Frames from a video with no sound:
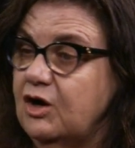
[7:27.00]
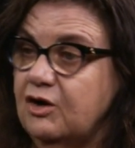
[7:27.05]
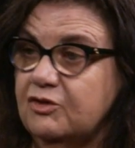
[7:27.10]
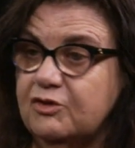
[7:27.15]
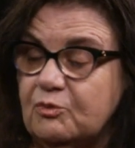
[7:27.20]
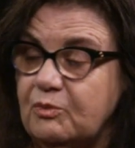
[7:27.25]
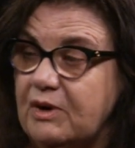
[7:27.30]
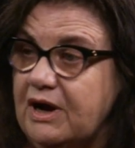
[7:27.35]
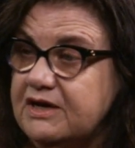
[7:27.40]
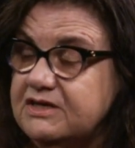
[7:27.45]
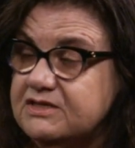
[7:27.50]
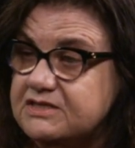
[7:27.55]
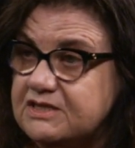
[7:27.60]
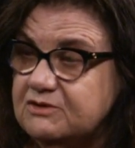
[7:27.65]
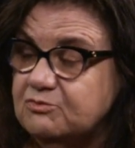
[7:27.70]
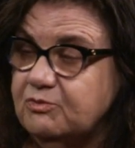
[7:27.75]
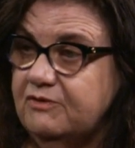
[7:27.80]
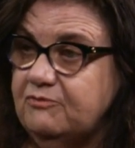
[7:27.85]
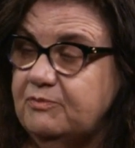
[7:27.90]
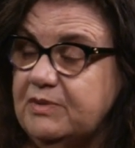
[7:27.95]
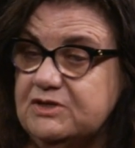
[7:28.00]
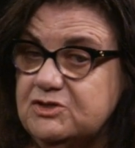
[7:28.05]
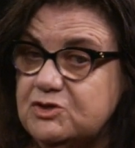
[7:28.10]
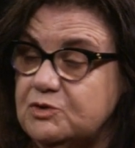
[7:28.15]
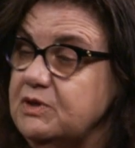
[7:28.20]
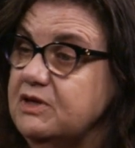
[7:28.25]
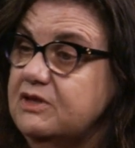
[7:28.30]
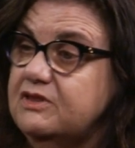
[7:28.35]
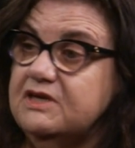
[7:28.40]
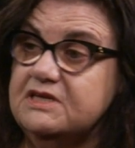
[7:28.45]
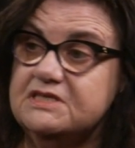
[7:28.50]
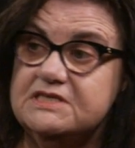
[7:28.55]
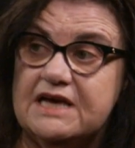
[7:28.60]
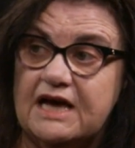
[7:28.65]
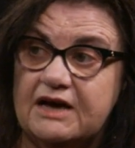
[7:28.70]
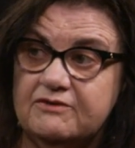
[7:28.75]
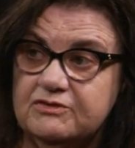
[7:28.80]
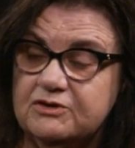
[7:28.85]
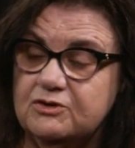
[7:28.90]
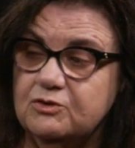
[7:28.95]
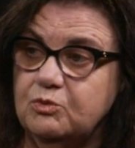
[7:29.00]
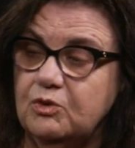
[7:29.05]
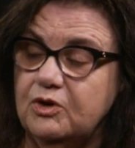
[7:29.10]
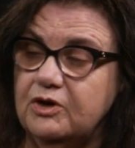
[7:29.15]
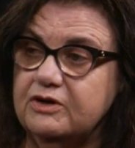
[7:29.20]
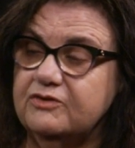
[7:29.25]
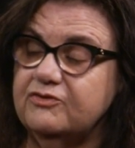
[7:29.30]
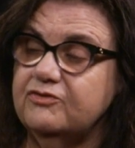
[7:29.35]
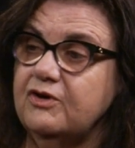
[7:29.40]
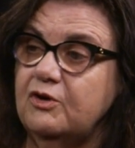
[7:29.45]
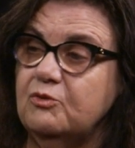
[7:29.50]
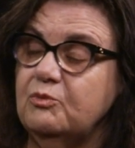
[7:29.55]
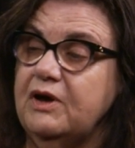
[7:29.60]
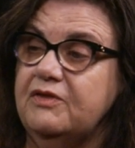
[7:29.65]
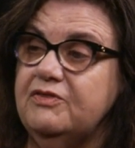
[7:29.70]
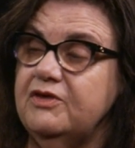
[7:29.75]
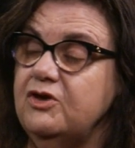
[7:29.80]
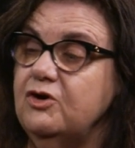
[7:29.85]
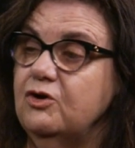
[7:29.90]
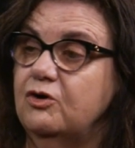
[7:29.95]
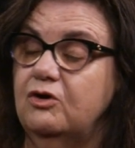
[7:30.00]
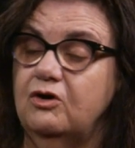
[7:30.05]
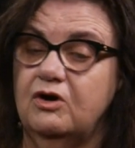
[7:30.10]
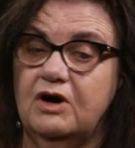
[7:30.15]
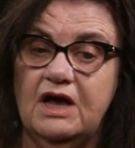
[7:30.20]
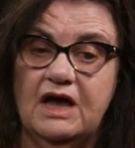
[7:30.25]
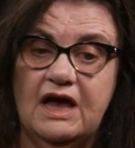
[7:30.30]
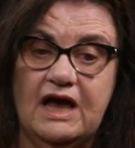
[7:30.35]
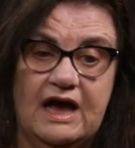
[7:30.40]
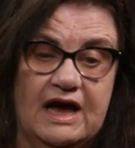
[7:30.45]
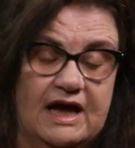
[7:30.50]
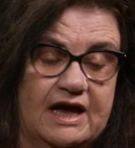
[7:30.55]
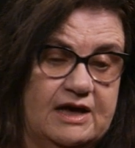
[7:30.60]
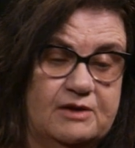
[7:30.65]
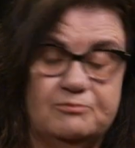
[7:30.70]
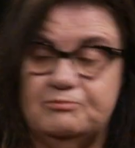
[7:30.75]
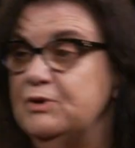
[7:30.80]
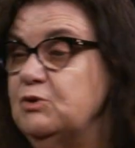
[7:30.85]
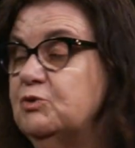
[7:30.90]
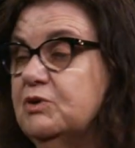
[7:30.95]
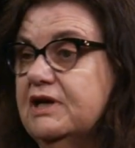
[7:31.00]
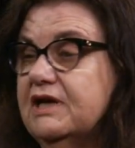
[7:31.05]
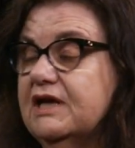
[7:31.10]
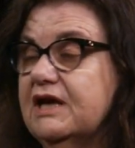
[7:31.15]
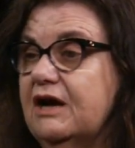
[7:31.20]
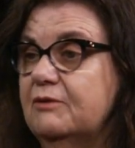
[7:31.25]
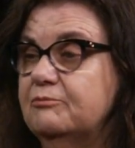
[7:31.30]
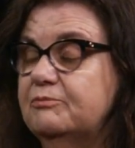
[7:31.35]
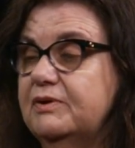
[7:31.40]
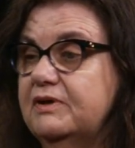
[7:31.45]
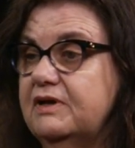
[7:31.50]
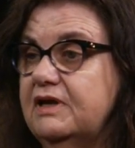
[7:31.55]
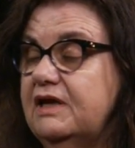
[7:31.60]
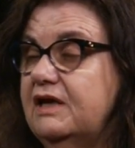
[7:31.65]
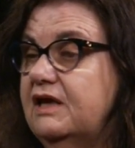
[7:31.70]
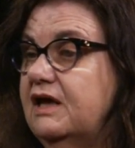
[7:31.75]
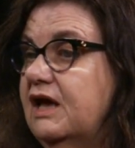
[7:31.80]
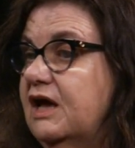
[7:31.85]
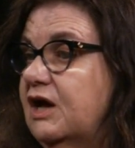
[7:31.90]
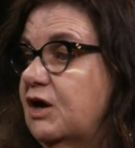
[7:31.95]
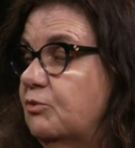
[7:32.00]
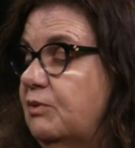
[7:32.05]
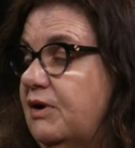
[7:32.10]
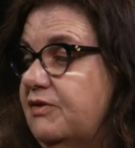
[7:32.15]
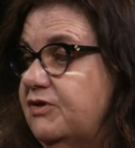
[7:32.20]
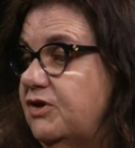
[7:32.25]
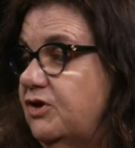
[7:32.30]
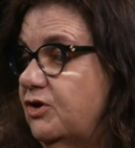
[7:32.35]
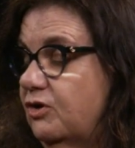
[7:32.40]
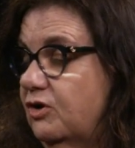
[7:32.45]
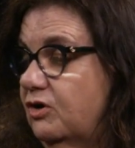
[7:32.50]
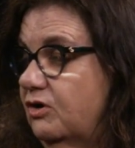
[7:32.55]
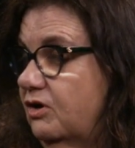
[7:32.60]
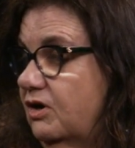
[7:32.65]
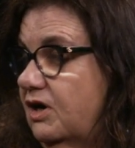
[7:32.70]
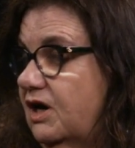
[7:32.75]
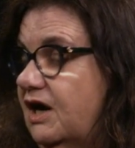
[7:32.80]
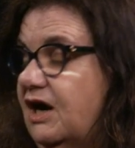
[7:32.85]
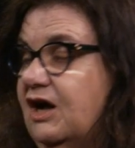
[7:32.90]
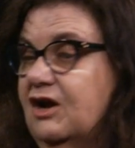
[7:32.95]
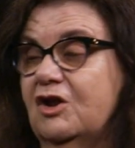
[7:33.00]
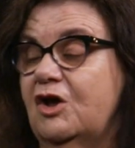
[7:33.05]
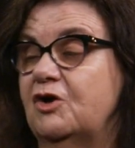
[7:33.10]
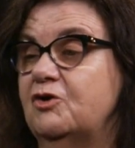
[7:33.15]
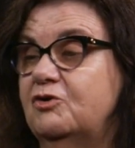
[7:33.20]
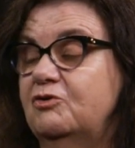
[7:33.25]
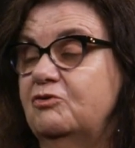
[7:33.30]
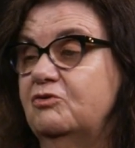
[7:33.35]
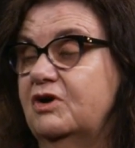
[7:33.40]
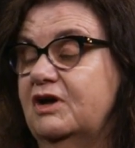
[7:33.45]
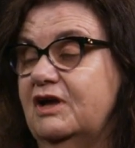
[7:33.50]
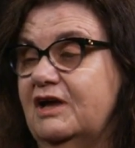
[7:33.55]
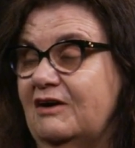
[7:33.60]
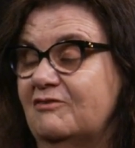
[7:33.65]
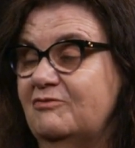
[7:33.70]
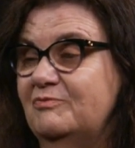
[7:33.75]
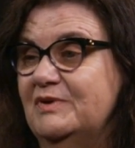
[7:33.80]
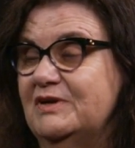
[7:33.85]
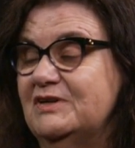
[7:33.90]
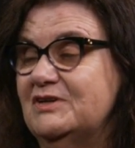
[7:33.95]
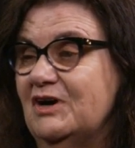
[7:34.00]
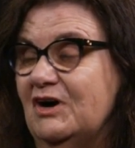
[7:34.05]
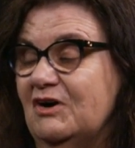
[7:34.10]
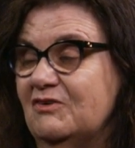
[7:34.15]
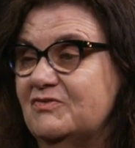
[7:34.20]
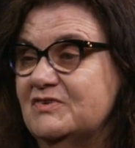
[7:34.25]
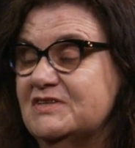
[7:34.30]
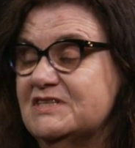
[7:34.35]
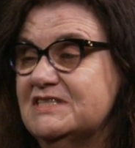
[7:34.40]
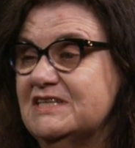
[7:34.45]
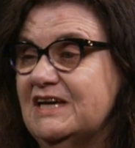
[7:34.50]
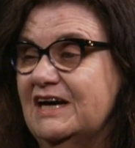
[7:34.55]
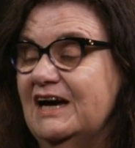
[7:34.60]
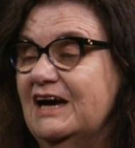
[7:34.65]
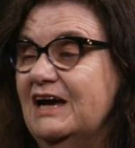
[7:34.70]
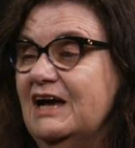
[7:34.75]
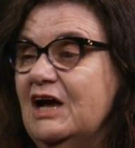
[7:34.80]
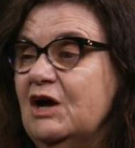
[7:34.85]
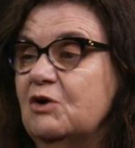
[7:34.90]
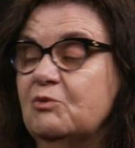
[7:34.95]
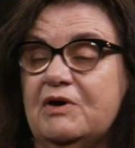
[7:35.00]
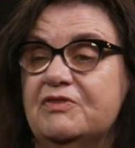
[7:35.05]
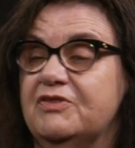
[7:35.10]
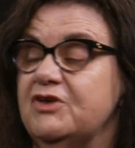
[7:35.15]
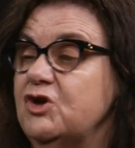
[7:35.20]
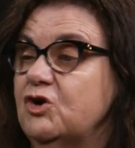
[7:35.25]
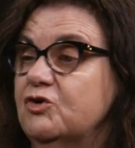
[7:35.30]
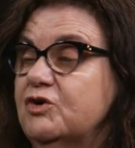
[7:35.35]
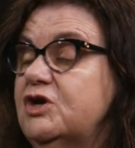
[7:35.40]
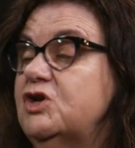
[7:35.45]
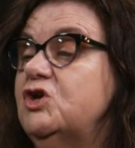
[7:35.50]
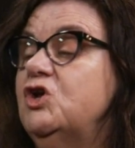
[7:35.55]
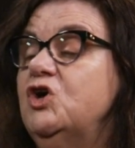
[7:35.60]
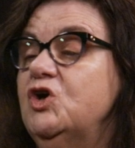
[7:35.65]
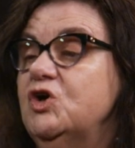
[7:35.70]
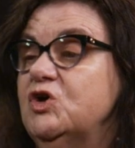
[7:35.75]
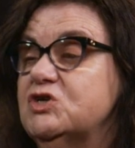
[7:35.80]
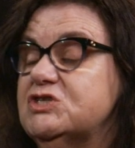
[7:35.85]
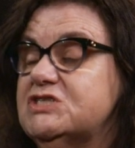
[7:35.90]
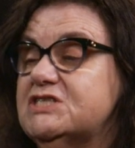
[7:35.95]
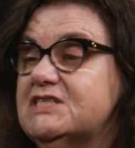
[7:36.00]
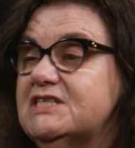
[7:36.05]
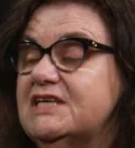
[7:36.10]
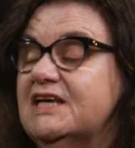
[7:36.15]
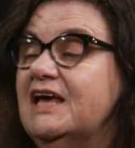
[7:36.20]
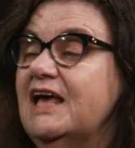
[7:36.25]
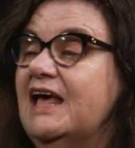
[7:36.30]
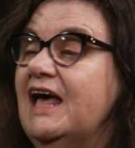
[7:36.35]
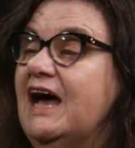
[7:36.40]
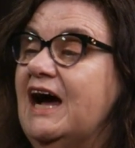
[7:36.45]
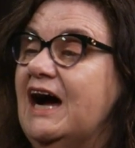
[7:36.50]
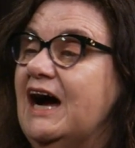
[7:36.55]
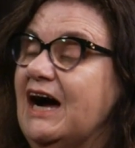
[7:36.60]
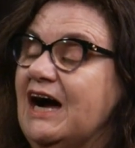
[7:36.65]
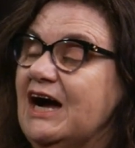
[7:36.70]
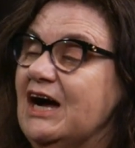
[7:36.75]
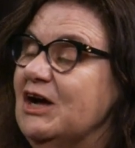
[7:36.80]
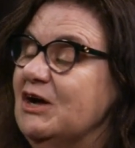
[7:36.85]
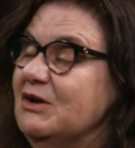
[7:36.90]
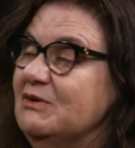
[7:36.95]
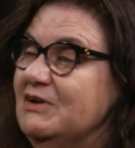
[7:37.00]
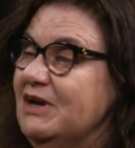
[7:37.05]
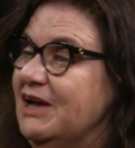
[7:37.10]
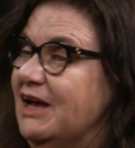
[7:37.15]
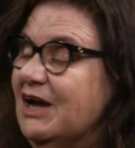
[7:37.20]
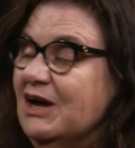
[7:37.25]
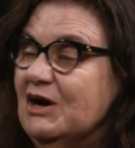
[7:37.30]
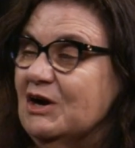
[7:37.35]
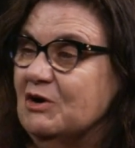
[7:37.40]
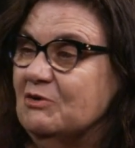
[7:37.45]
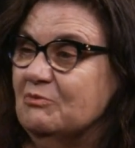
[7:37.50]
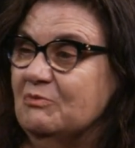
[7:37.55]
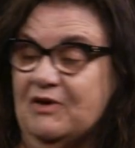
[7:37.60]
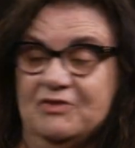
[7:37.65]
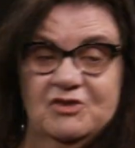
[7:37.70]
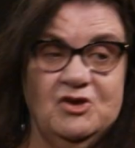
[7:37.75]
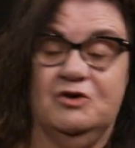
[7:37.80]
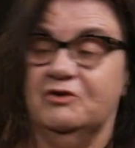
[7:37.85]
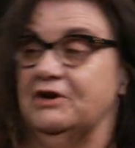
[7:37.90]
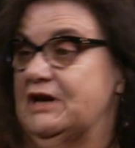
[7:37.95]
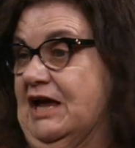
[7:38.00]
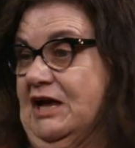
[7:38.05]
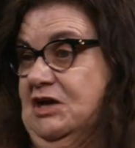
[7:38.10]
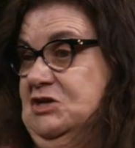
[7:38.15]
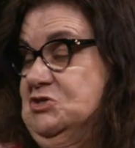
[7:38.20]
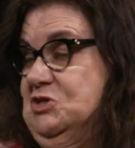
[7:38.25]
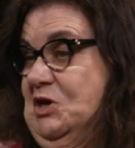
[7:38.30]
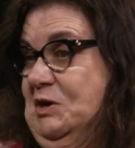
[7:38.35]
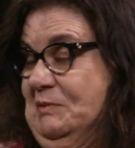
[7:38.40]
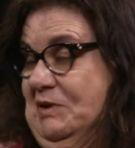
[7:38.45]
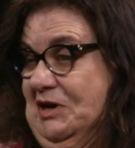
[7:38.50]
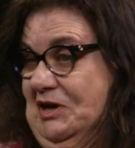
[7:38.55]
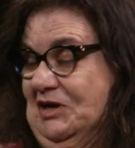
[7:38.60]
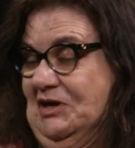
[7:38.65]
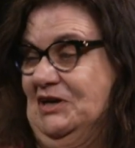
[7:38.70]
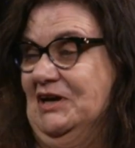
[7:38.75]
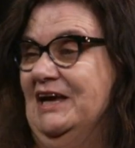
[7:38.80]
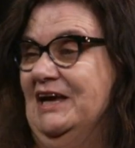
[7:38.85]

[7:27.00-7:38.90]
the ways that we've been doing things haven't worked. So whether you're a building company, whether you're a local government officer, whether you're a nurse, whether you're an academic,